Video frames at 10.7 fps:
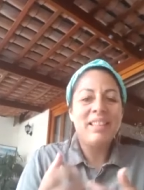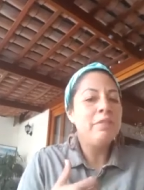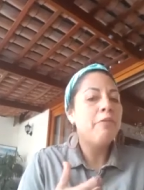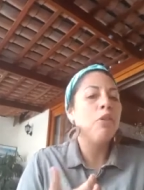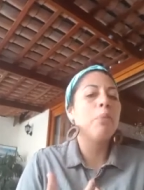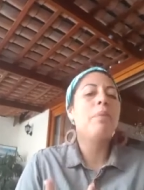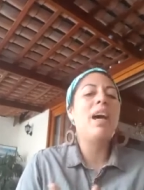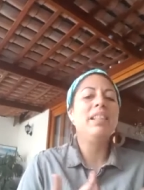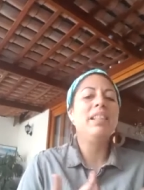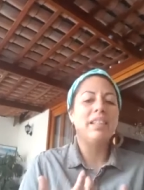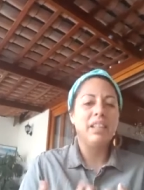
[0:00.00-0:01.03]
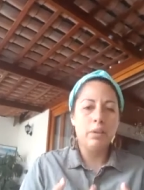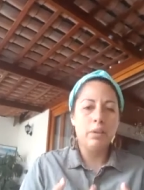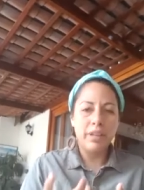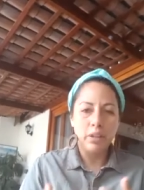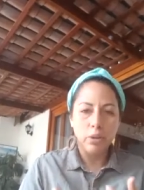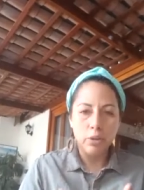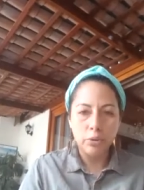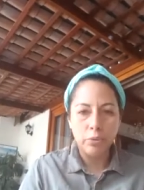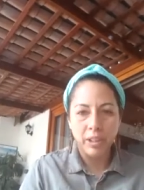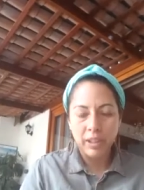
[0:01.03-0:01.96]
the informality of the
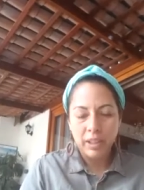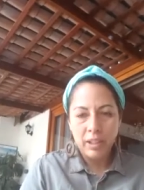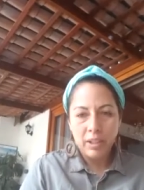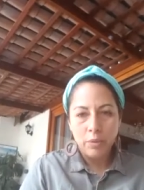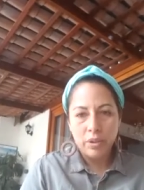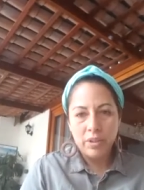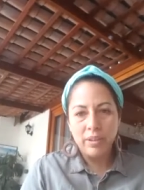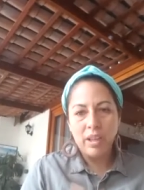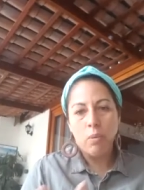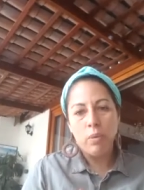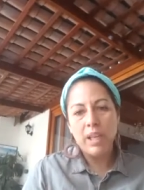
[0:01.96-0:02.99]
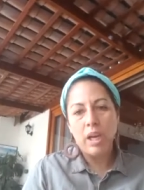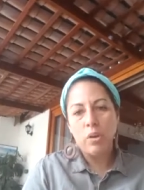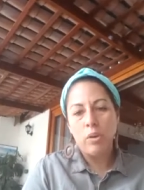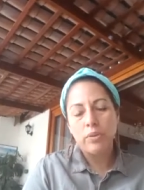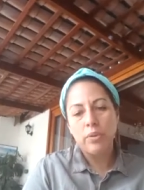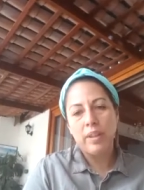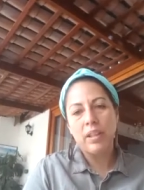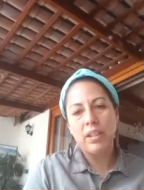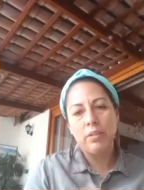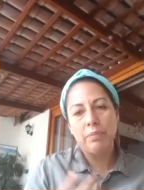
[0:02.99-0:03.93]
country, which in a way I also
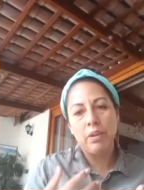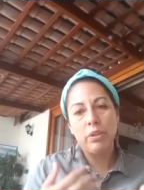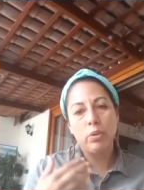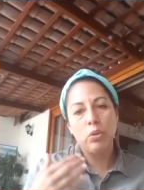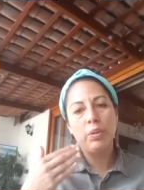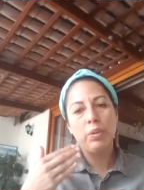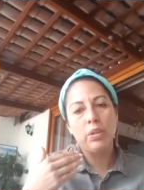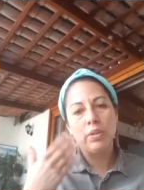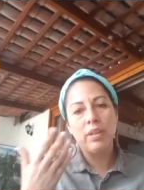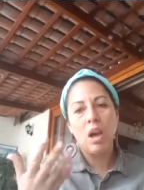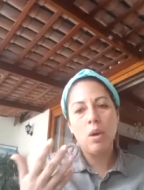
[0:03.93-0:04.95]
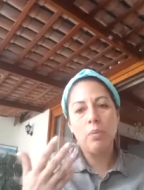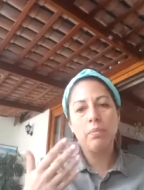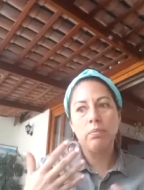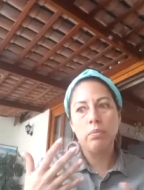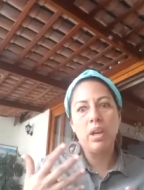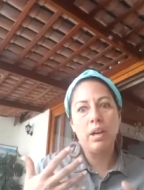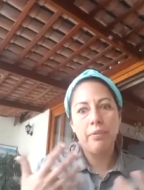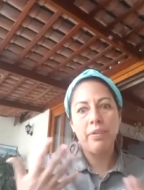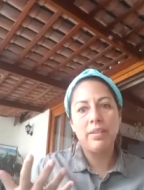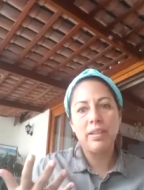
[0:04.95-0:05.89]
think is very good because now we are
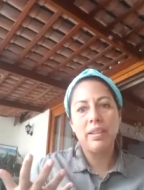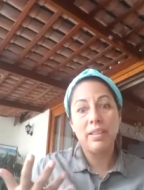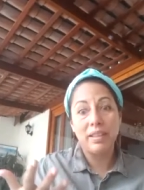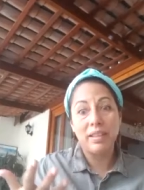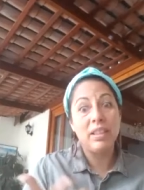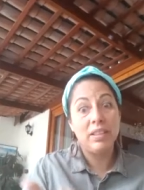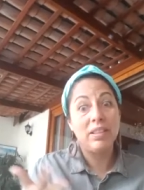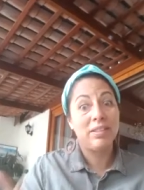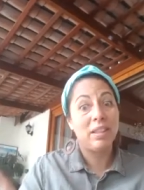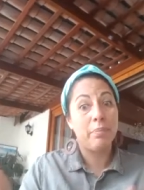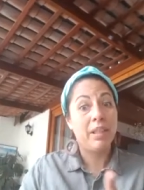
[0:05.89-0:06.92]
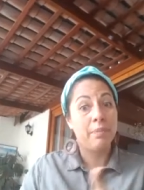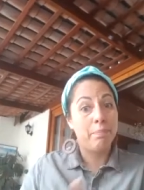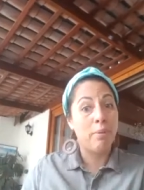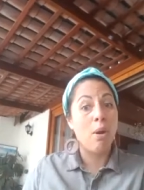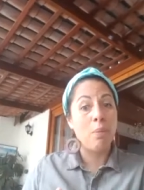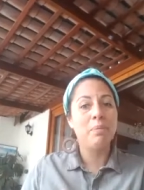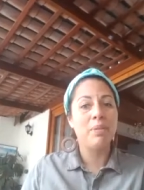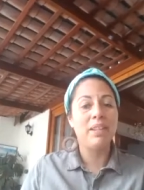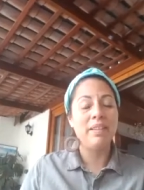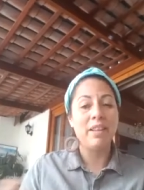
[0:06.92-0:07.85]
facing that this is a big
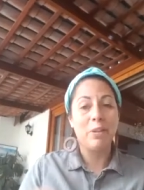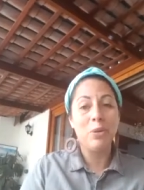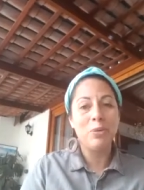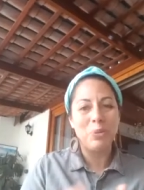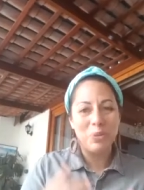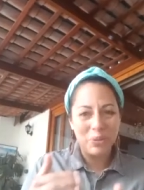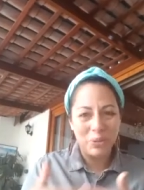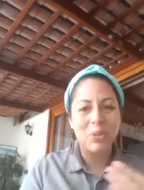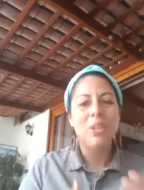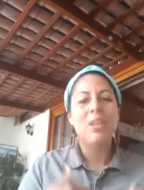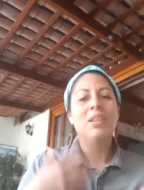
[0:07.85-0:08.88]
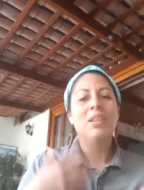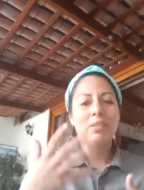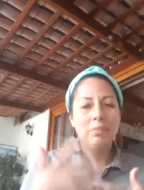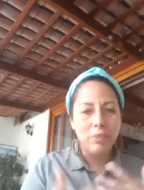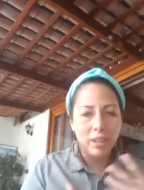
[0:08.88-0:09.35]
problem in the country. So we are